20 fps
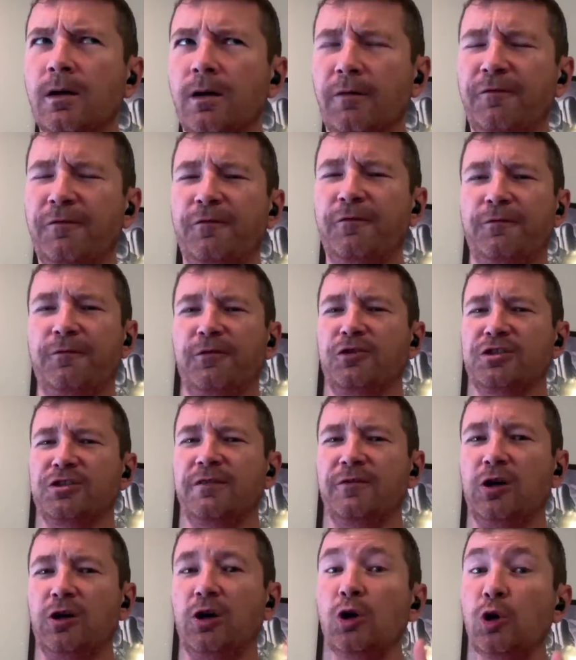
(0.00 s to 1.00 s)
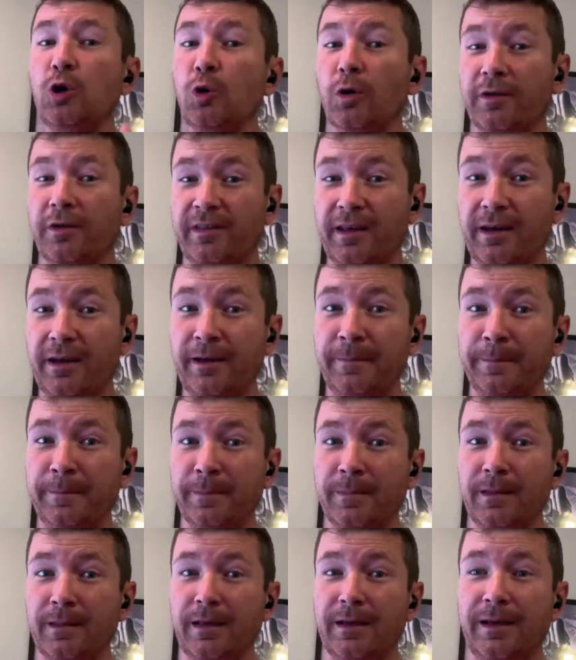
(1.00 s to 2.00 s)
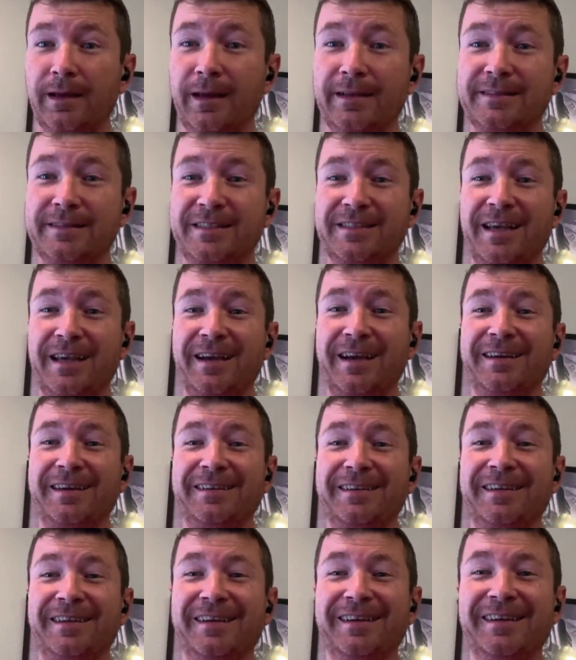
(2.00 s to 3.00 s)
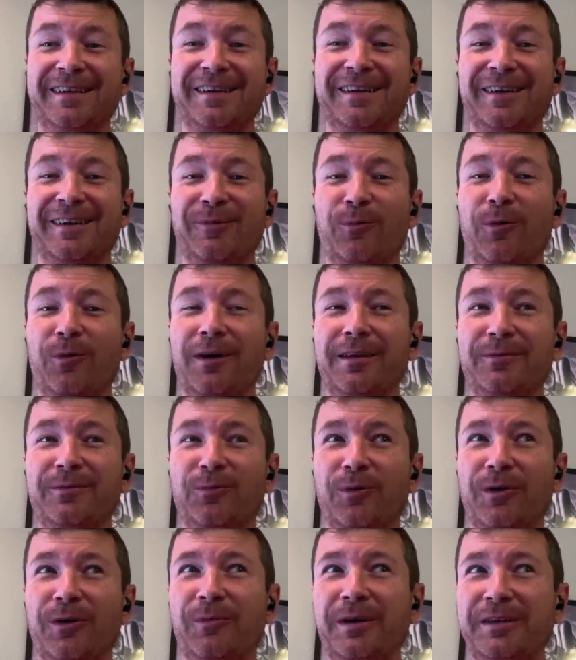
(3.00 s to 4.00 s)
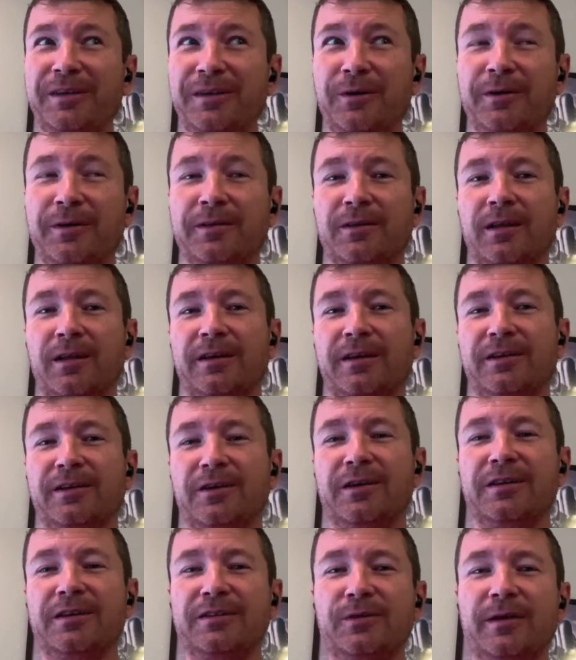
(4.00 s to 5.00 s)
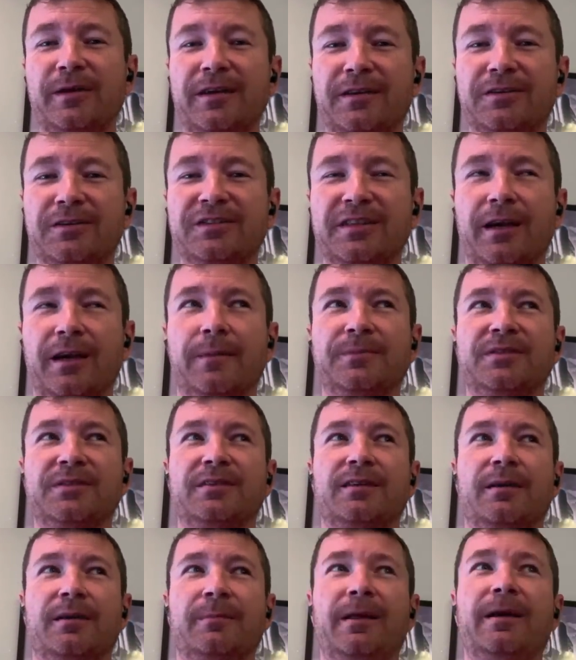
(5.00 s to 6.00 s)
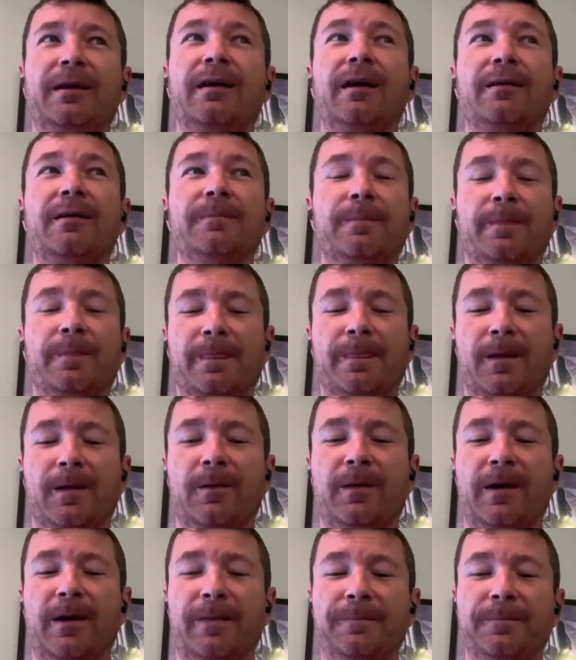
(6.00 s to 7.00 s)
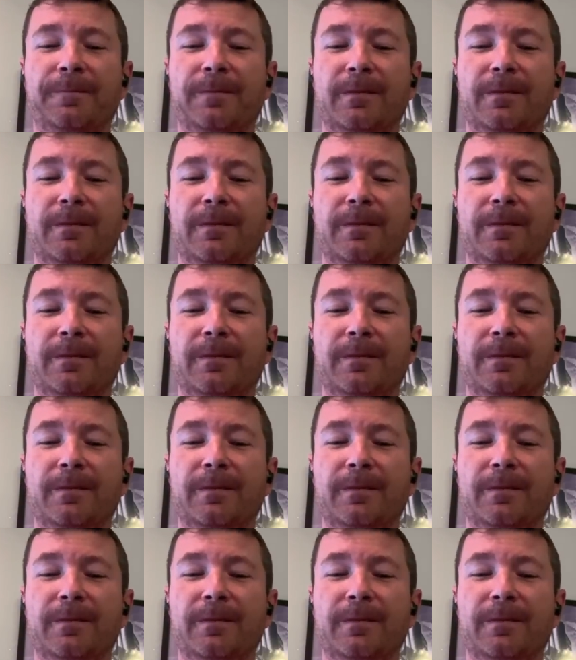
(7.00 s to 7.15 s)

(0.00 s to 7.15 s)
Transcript: well, first of all, who are they? And second, what are we doing? They're like, you're going to do intercepts. I'm like, okay.